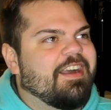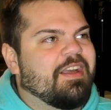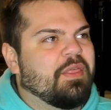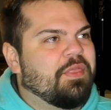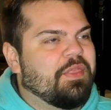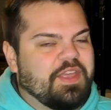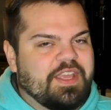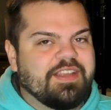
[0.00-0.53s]

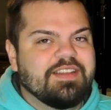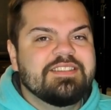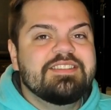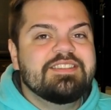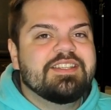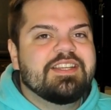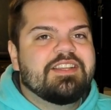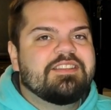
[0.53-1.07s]

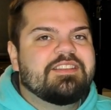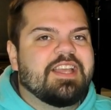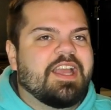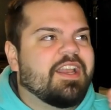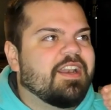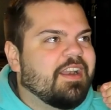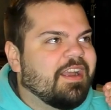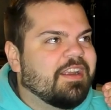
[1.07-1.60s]
things
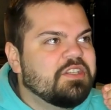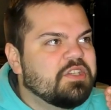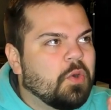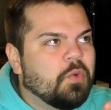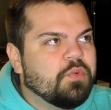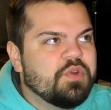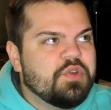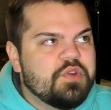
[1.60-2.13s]
that I
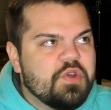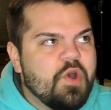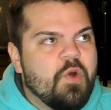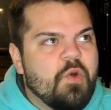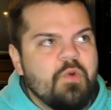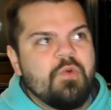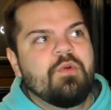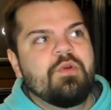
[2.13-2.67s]
don't
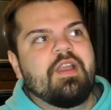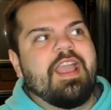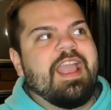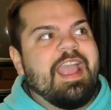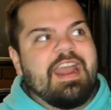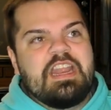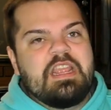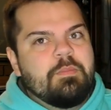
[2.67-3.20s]
know
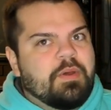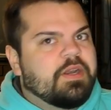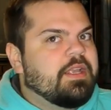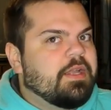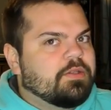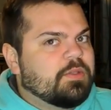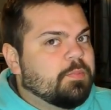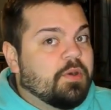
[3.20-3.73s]
anybody
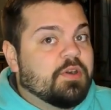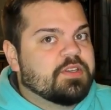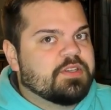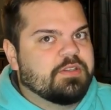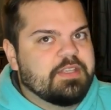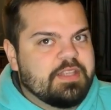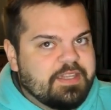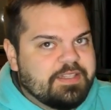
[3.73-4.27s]
else
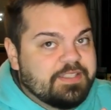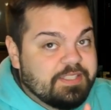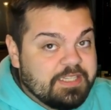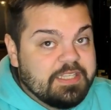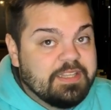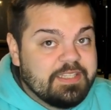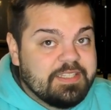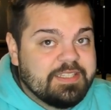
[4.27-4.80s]
personally that's
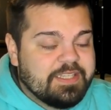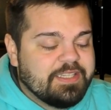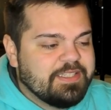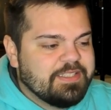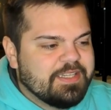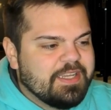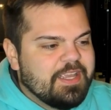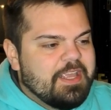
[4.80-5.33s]
seen these
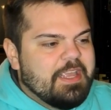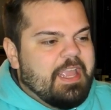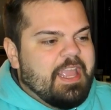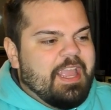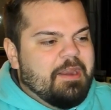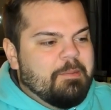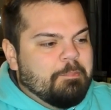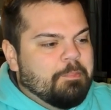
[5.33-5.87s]
things,
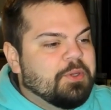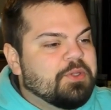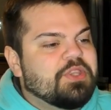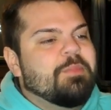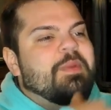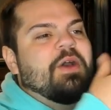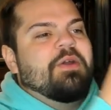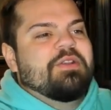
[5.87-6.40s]
and put
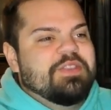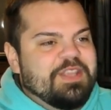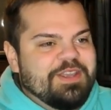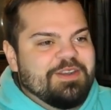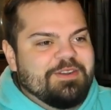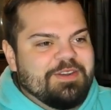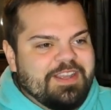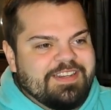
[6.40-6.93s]
them out on the
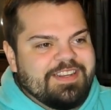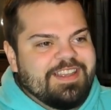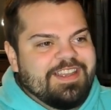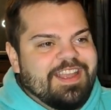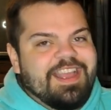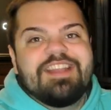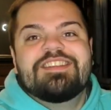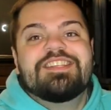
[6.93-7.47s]
internet
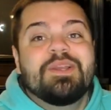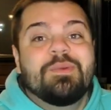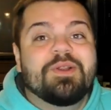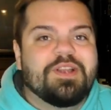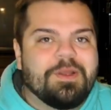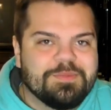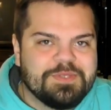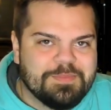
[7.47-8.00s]
and see
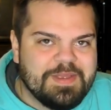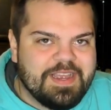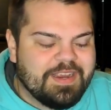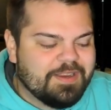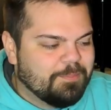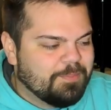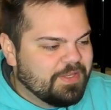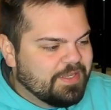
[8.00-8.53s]
what comes
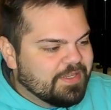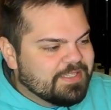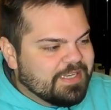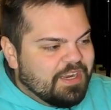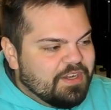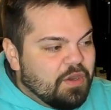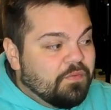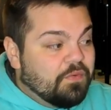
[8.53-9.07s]
back. Because
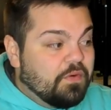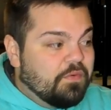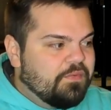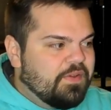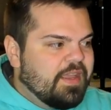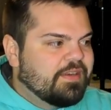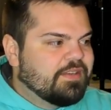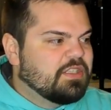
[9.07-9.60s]
I know for a
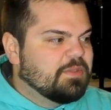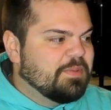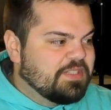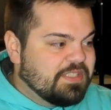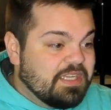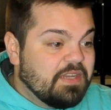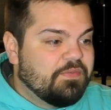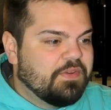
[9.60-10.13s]
fact,
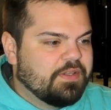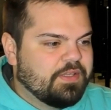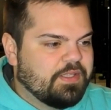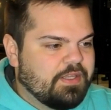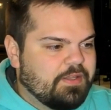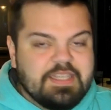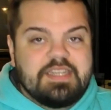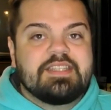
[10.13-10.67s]

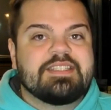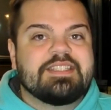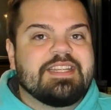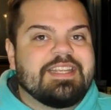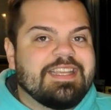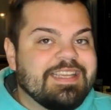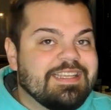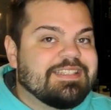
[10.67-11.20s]
specifically, this
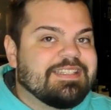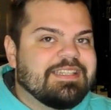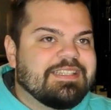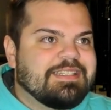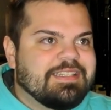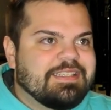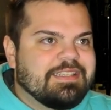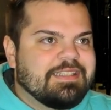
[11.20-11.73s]

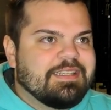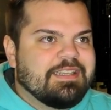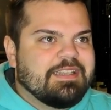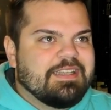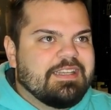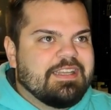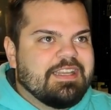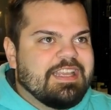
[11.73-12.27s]
isn't
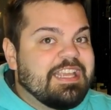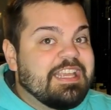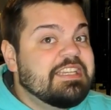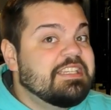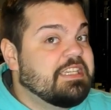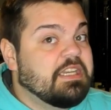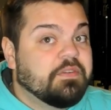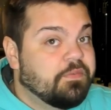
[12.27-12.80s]

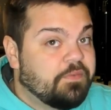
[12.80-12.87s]
easy to